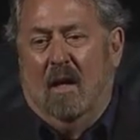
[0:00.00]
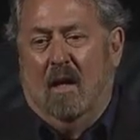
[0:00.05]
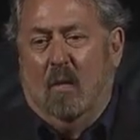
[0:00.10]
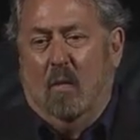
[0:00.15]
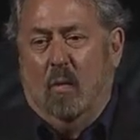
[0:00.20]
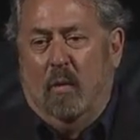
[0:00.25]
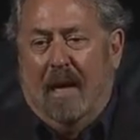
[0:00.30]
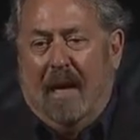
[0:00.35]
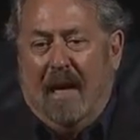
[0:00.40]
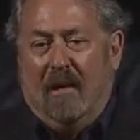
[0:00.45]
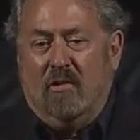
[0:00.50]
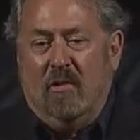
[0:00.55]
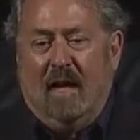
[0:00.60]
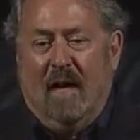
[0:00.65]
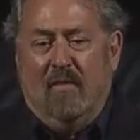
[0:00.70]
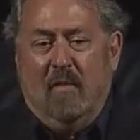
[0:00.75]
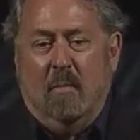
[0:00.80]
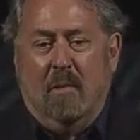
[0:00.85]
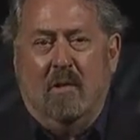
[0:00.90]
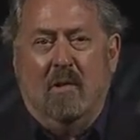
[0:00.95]
We actually have
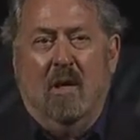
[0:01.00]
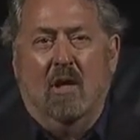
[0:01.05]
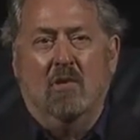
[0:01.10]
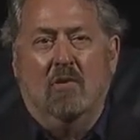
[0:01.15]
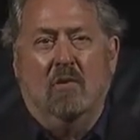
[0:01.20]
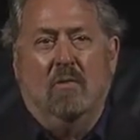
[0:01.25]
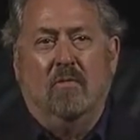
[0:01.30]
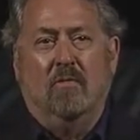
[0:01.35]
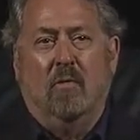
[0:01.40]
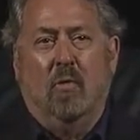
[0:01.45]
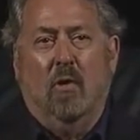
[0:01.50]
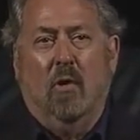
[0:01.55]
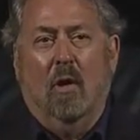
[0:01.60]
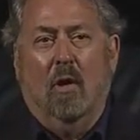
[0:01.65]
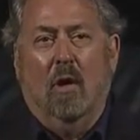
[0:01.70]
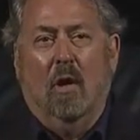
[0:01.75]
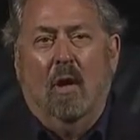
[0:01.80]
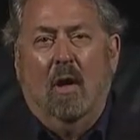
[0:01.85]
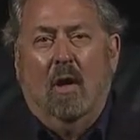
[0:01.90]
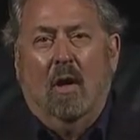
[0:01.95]
the potential for
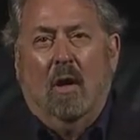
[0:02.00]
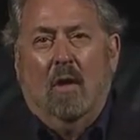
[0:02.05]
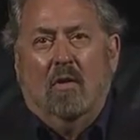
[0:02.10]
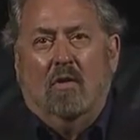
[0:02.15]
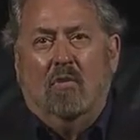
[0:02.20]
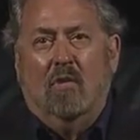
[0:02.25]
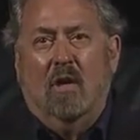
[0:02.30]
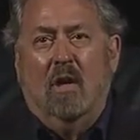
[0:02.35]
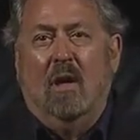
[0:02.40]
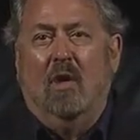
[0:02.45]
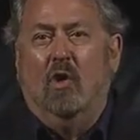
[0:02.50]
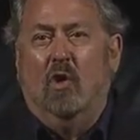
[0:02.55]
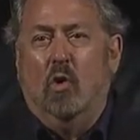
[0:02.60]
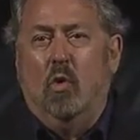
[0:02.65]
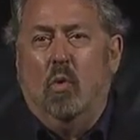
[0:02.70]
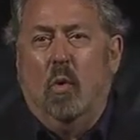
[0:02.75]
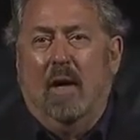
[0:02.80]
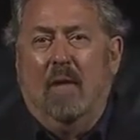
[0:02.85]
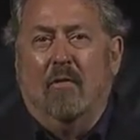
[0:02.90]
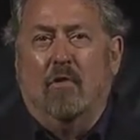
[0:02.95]
seeing a new
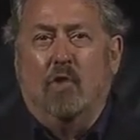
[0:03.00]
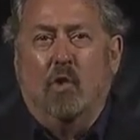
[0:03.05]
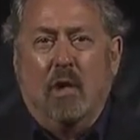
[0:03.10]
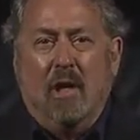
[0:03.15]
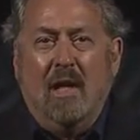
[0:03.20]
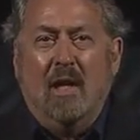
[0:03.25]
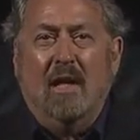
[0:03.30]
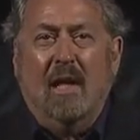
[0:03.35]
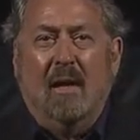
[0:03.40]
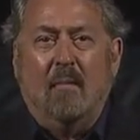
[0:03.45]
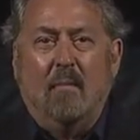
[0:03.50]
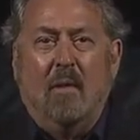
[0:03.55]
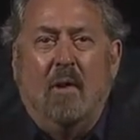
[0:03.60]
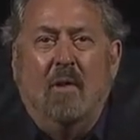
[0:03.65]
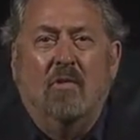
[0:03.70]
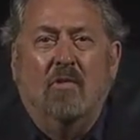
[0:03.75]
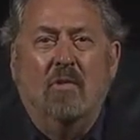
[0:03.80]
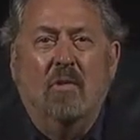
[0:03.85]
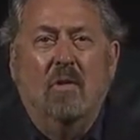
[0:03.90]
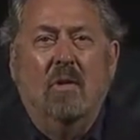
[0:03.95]
way of treating that
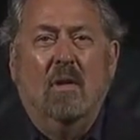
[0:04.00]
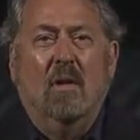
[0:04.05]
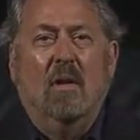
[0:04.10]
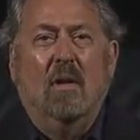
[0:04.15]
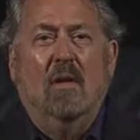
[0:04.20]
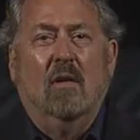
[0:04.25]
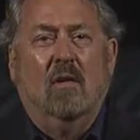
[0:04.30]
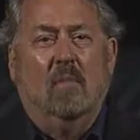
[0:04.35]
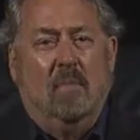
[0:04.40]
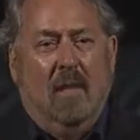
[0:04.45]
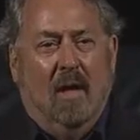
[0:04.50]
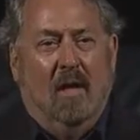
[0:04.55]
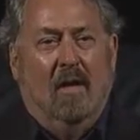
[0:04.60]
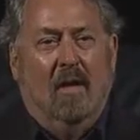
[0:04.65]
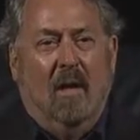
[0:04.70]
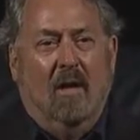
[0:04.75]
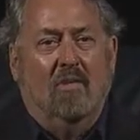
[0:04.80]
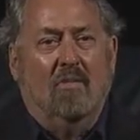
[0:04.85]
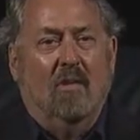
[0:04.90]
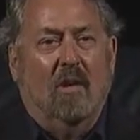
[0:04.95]
person compared to
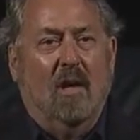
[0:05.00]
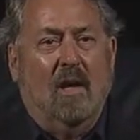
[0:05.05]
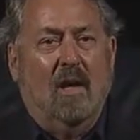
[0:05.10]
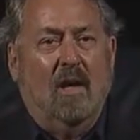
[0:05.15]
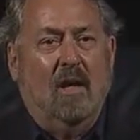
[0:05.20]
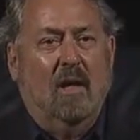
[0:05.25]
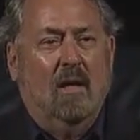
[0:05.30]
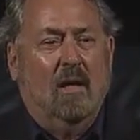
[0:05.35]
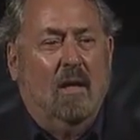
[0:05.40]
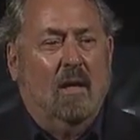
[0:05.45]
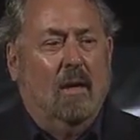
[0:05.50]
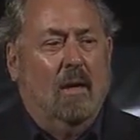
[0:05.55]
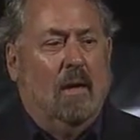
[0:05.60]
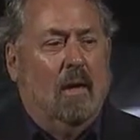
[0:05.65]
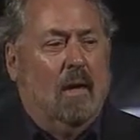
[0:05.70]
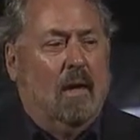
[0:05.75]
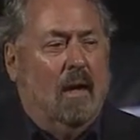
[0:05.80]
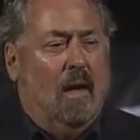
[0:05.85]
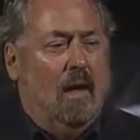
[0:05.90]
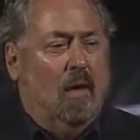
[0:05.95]
yesterday,
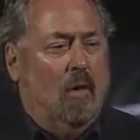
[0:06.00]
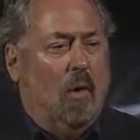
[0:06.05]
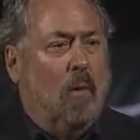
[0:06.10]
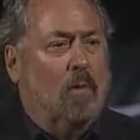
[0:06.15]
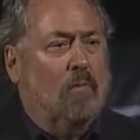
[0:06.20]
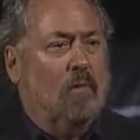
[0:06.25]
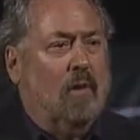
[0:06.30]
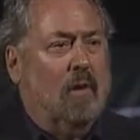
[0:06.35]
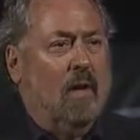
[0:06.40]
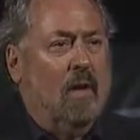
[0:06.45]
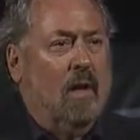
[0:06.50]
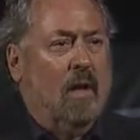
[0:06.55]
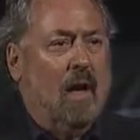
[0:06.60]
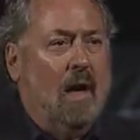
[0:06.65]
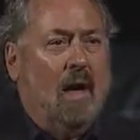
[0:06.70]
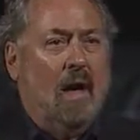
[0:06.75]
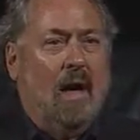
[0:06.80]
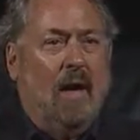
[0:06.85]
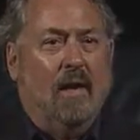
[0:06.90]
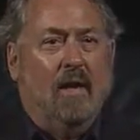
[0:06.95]
and hopefully
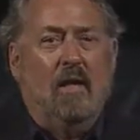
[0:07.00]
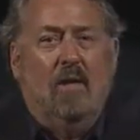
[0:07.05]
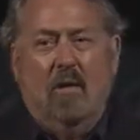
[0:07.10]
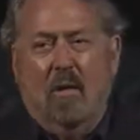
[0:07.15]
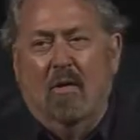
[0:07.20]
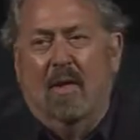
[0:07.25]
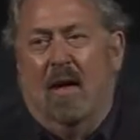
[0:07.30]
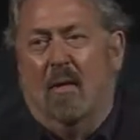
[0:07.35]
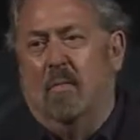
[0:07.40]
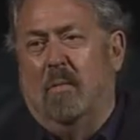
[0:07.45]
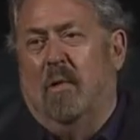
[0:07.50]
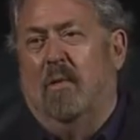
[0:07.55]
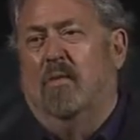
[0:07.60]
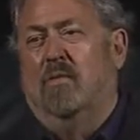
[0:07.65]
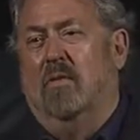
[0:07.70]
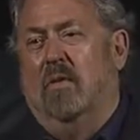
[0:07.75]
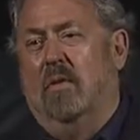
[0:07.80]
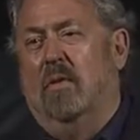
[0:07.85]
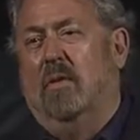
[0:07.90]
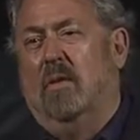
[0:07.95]
how to cure that
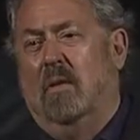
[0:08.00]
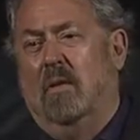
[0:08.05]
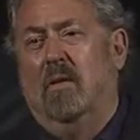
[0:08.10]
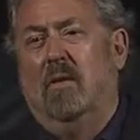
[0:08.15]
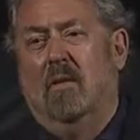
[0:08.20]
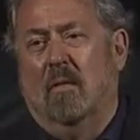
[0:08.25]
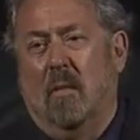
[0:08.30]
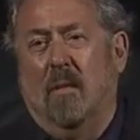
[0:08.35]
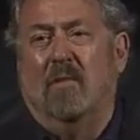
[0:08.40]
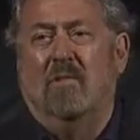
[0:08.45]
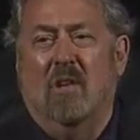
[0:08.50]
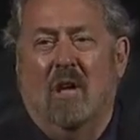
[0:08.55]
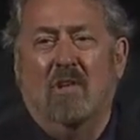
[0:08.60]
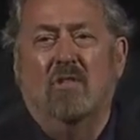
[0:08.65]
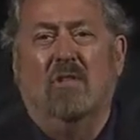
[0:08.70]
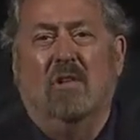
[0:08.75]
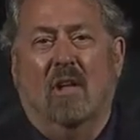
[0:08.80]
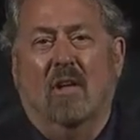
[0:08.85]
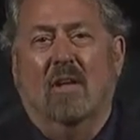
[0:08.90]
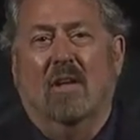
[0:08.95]
person,
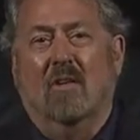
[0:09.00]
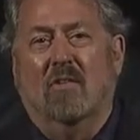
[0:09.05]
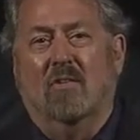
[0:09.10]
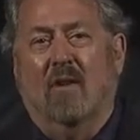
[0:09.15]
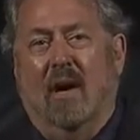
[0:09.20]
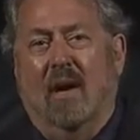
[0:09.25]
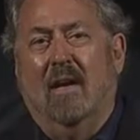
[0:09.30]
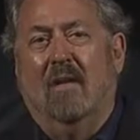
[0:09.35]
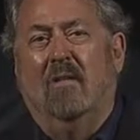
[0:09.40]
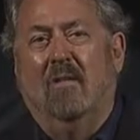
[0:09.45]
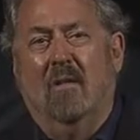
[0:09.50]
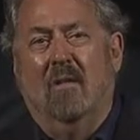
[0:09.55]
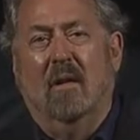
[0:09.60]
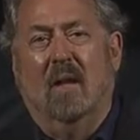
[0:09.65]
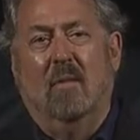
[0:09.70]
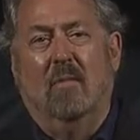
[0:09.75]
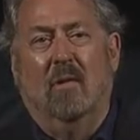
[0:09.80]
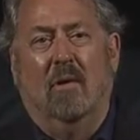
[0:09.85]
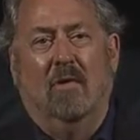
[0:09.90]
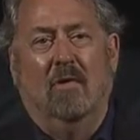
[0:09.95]
potential at least for how to cure
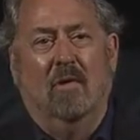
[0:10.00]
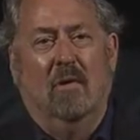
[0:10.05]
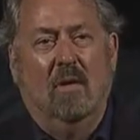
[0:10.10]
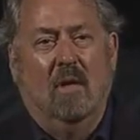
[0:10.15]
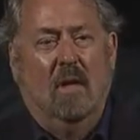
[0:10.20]
that person.